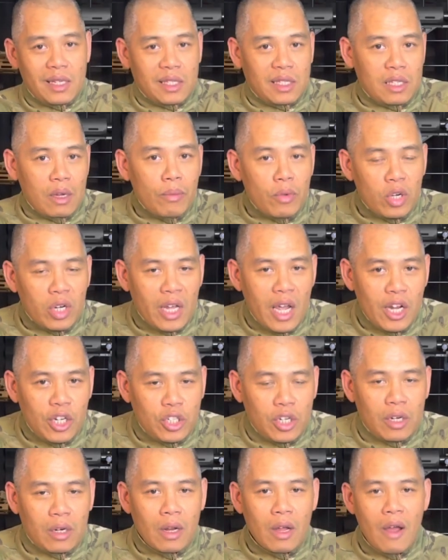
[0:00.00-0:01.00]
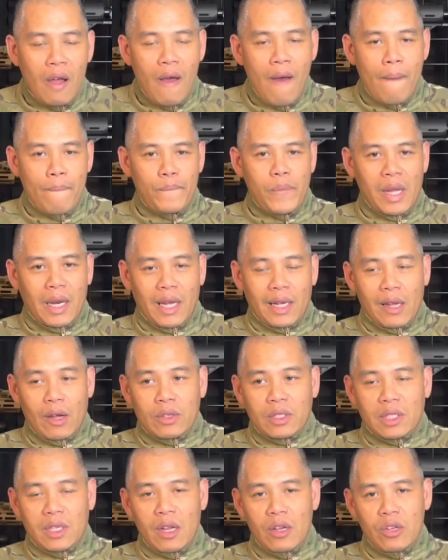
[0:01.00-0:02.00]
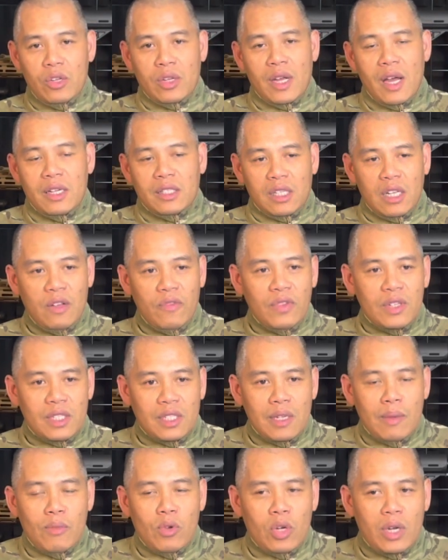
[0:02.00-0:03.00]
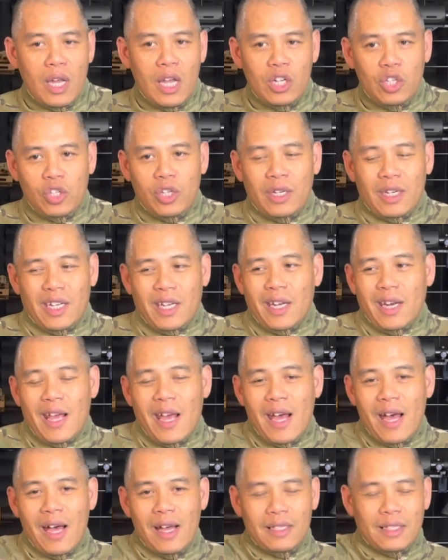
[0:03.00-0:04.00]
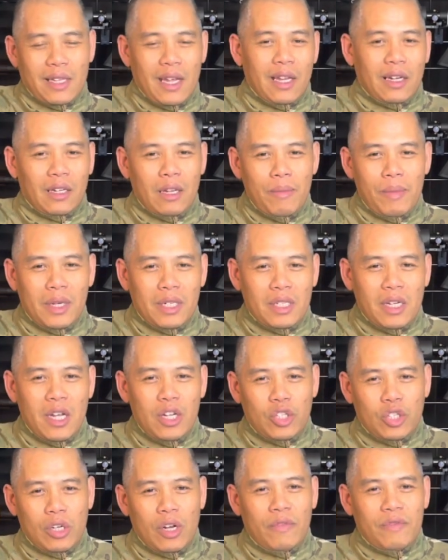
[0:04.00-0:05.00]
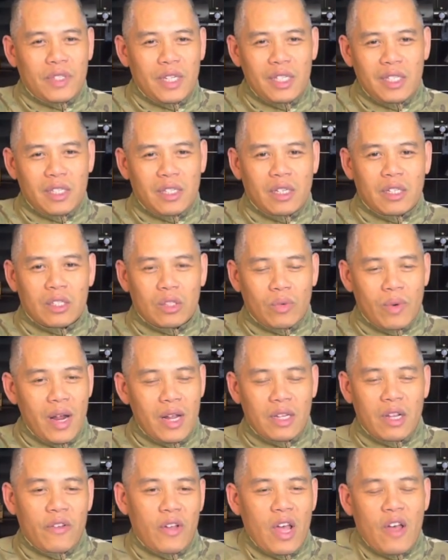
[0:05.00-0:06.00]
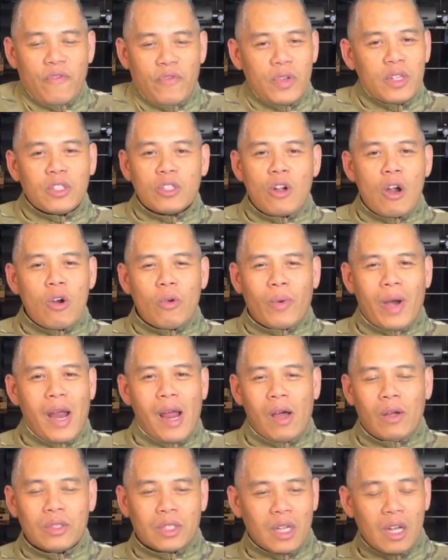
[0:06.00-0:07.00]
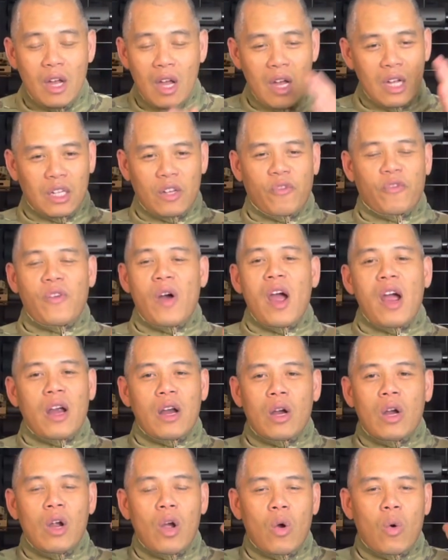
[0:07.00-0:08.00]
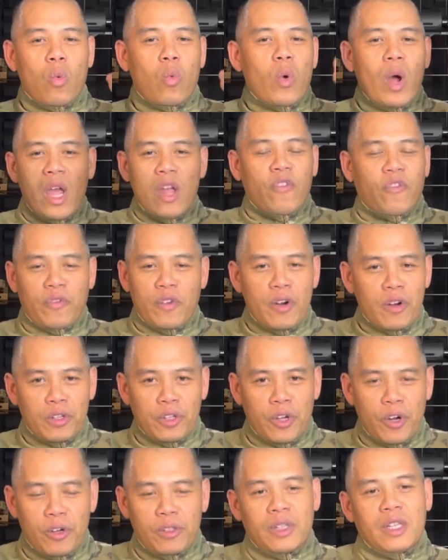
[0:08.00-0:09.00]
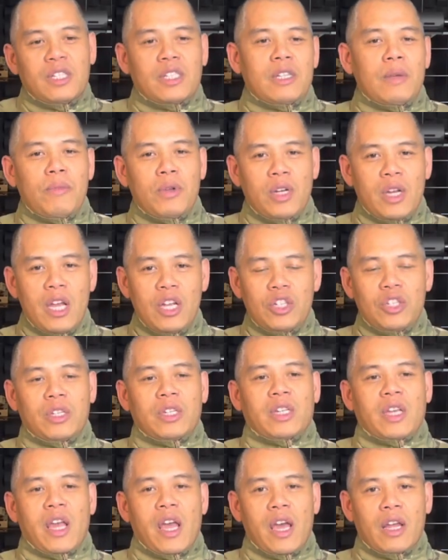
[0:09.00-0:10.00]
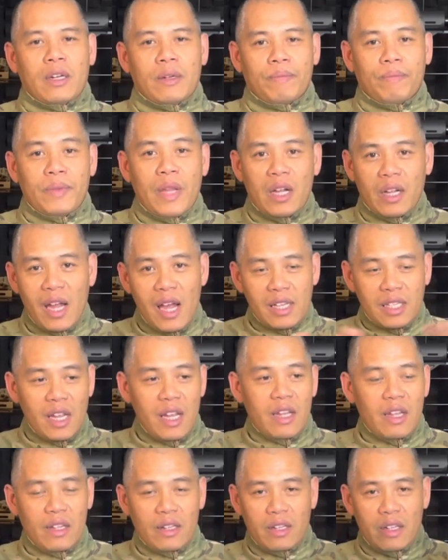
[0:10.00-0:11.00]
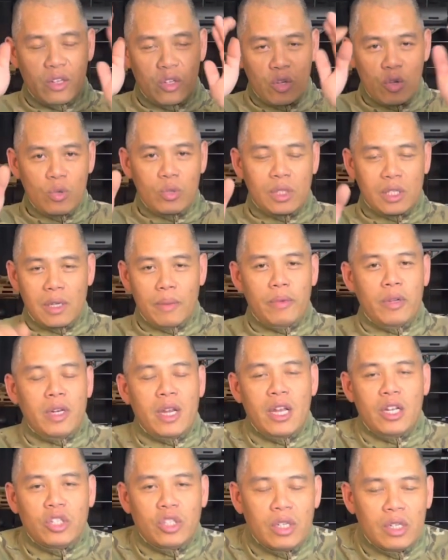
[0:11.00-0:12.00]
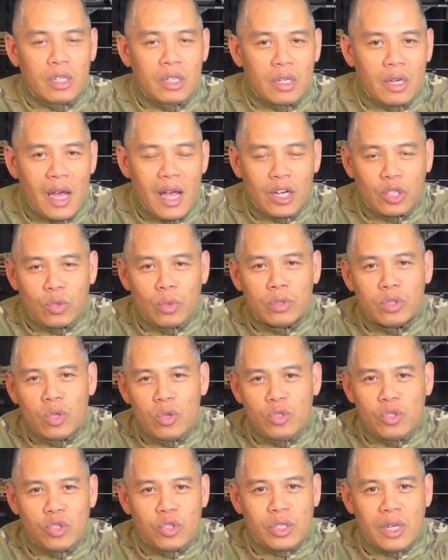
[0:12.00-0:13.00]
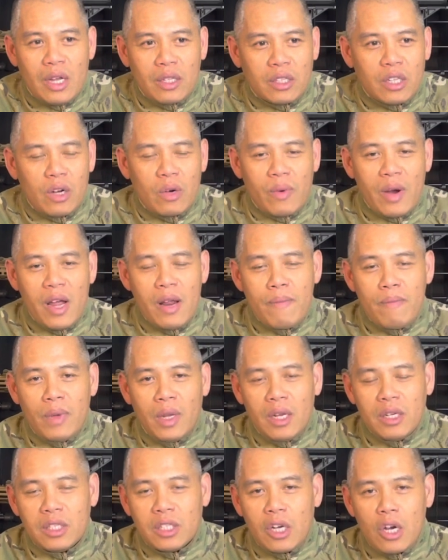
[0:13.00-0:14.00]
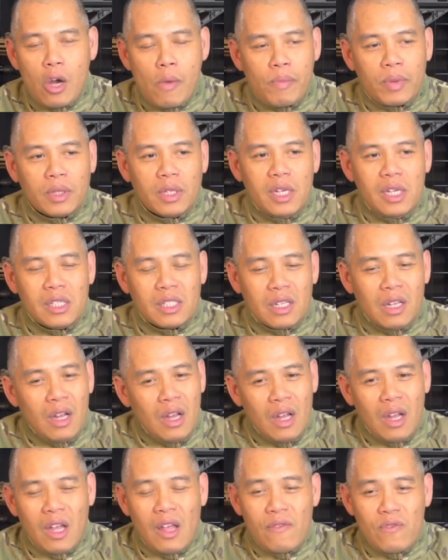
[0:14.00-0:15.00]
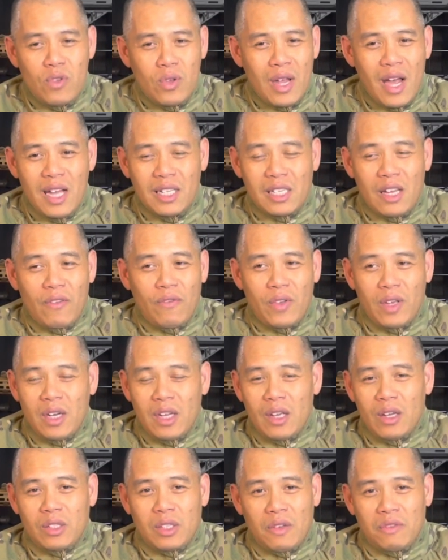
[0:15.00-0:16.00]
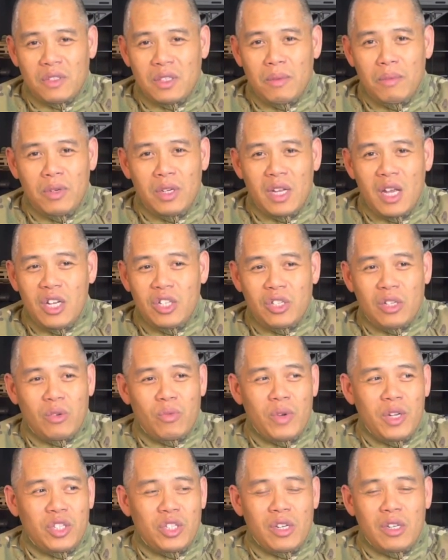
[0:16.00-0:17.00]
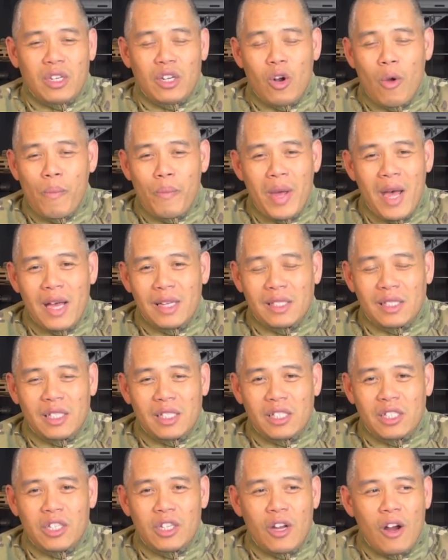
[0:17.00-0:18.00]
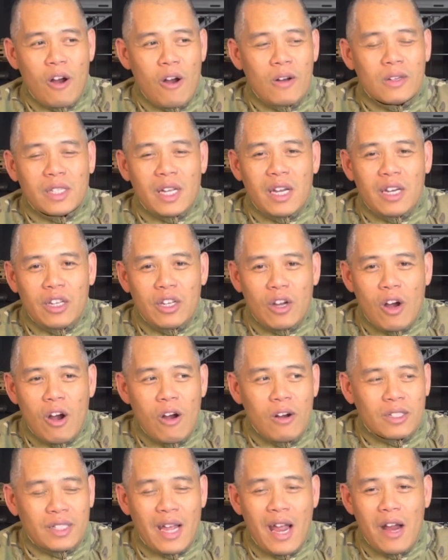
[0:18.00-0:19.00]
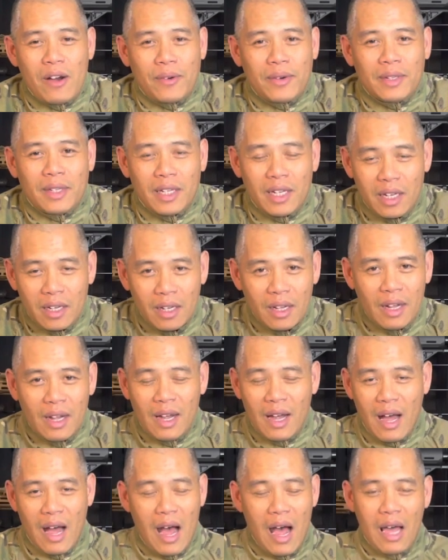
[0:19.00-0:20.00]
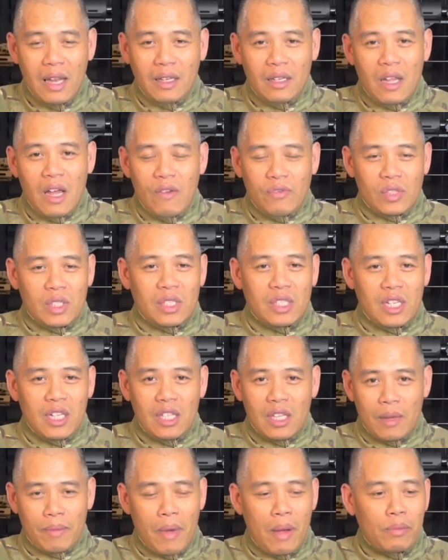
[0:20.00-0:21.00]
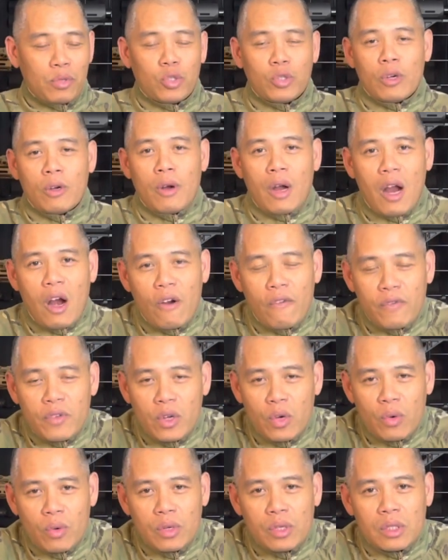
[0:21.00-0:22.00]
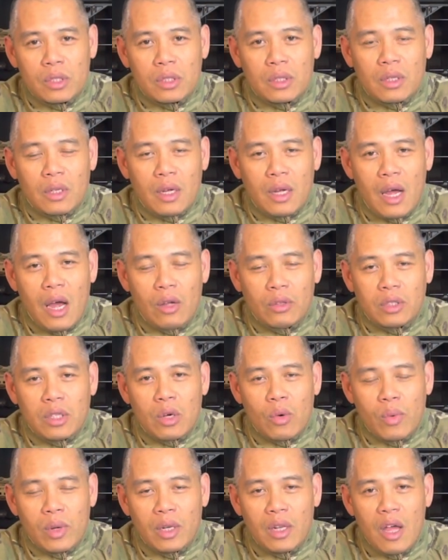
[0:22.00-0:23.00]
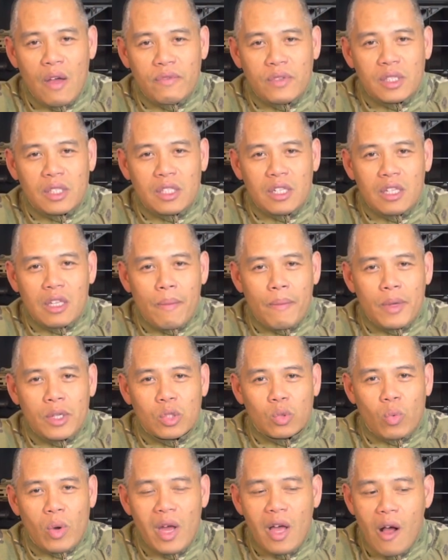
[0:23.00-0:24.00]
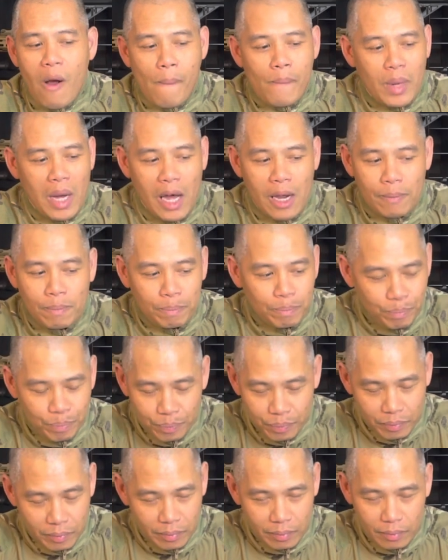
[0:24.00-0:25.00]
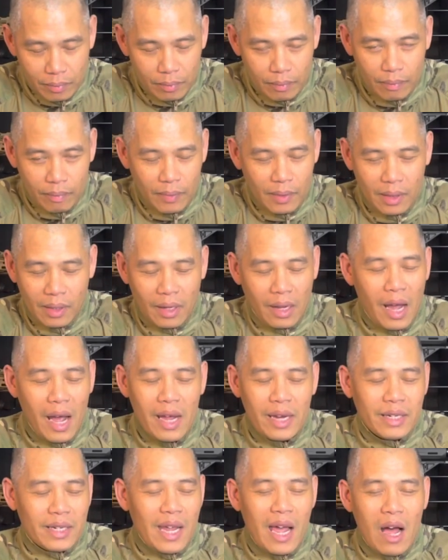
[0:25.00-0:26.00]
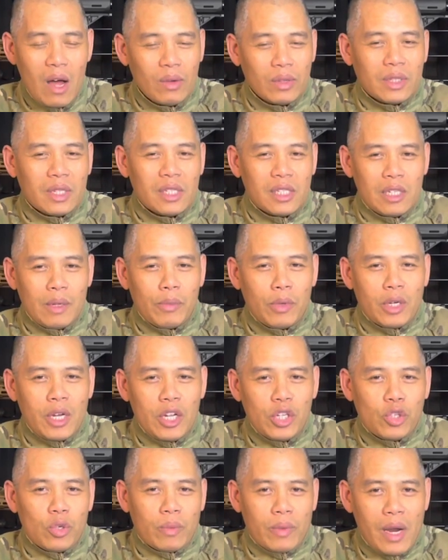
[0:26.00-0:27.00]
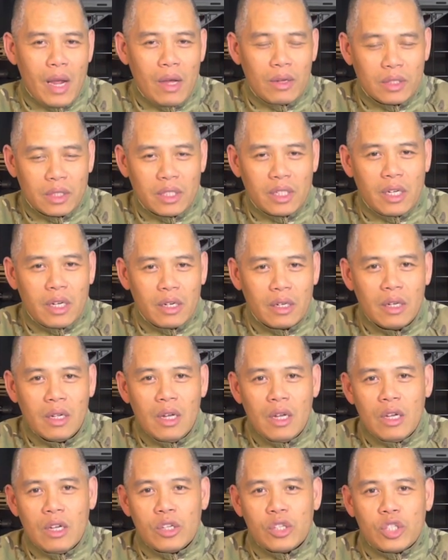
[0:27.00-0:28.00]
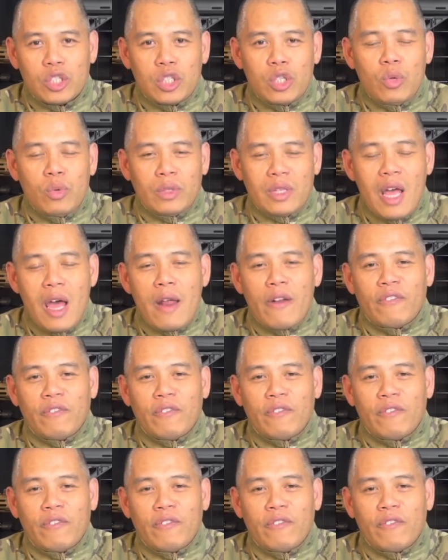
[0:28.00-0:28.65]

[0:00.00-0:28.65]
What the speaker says: simulation. But like I was telling you guys, even simulation, it has a limitation of distance, right? The FSR rounds can fire way further than simulation can. Now, guys, hey, you simulation actual users out there, right? Military, police. If you guys have videos of simulation reaching, you know, past 60 yards, 80 yards accurately, I'd love to see them. I'm sure our viewers out there would love to see them as well, but I doubt the simulation rounds can shoot that